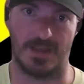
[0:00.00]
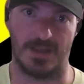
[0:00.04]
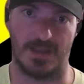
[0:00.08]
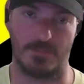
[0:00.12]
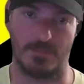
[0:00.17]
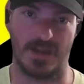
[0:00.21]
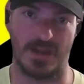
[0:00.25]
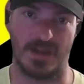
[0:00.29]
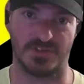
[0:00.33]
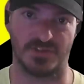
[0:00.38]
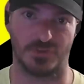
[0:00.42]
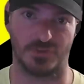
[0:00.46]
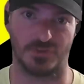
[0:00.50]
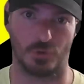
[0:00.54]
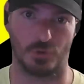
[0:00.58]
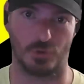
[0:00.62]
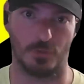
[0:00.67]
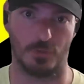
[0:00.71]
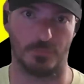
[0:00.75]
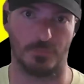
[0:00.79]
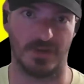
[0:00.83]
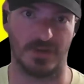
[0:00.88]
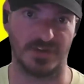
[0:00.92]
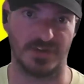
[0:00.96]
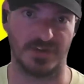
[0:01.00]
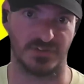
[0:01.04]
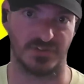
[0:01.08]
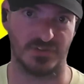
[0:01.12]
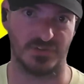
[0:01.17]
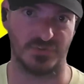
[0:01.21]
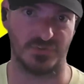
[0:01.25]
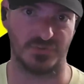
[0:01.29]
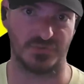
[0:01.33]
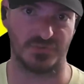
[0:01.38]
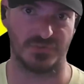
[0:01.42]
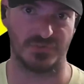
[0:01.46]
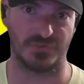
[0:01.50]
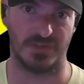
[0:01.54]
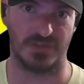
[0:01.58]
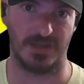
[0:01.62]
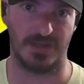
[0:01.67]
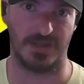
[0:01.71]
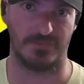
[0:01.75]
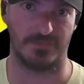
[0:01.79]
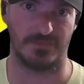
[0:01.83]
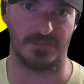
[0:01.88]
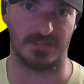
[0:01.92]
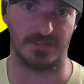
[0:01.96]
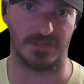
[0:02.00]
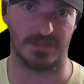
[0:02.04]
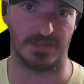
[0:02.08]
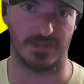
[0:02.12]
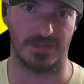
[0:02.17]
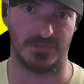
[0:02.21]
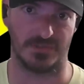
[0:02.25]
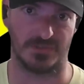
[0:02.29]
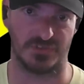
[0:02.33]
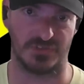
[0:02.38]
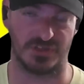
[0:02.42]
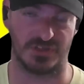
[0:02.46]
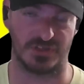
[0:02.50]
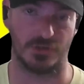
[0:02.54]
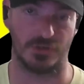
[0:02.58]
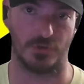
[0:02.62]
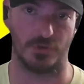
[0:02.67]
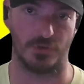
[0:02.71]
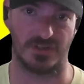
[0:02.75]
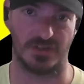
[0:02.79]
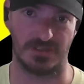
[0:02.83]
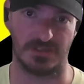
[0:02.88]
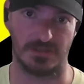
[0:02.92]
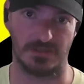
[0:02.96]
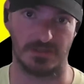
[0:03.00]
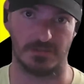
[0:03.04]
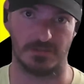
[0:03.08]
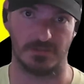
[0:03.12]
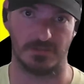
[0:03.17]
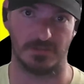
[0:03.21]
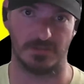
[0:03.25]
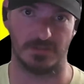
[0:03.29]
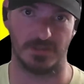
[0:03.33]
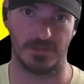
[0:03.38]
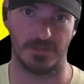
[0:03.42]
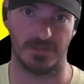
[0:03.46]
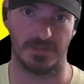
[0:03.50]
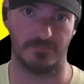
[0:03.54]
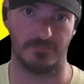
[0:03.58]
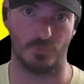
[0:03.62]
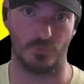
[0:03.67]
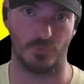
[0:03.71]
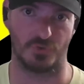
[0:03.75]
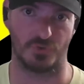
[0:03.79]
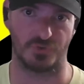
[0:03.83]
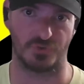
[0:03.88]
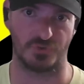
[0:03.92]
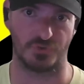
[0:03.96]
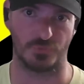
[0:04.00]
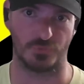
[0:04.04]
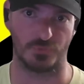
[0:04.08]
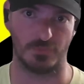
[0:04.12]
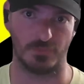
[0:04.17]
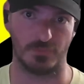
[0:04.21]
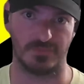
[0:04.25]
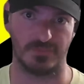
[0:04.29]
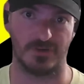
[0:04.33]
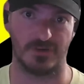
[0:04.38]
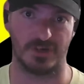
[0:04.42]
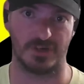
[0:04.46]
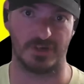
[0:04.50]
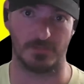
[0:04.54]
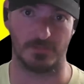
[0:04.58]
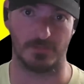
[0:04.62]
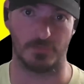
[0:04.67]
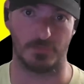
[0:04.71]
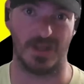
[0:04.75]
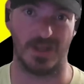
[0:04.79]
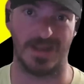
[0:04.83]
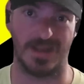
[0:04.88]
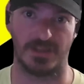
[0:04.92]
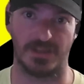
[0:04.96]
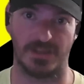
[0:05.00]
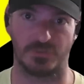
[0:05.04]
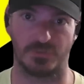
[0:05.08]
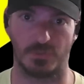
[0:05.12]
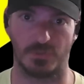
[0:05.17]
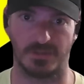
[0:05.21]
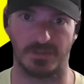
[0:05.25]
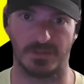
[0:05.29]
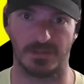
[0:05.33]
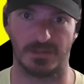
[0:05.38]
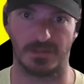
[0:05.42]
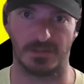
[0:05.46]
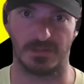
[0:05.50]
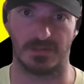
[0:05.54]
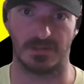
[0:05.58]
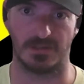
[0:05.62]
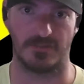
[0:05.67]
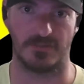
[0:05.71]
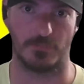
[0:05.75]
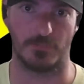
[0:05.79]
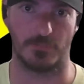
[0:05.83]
I, I, imagine the corporations and the uh, security uh, enforcers would be very compliant with a